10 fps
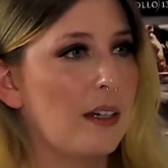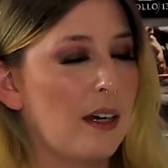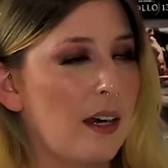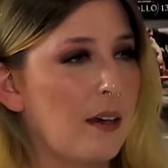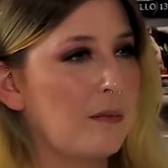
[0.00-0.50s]

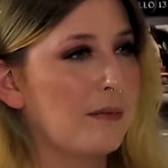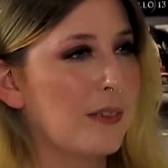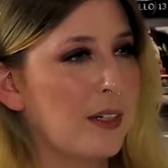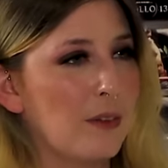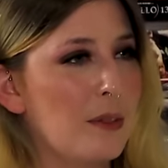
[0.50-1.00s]

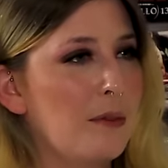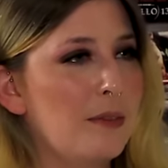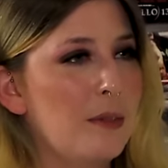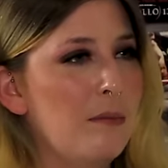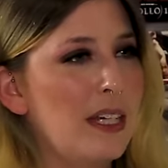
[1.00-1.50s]
You know, the
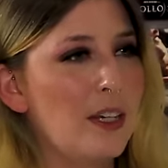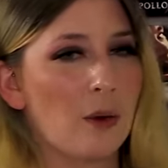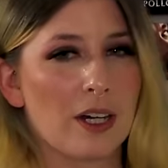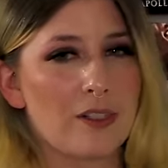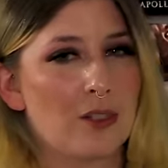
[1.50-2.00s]
MIDI
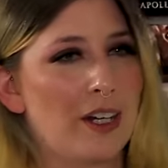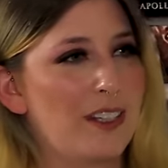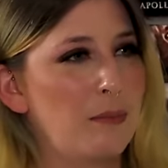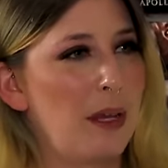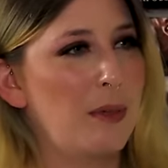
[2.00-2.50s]
orchestra
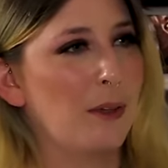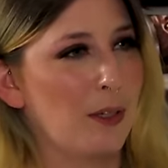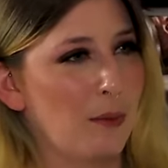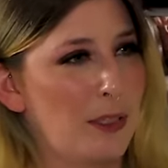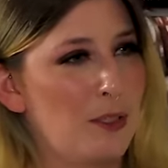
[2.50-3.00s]
is maybe a
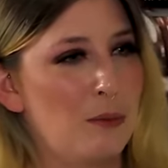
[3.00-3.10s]
little bit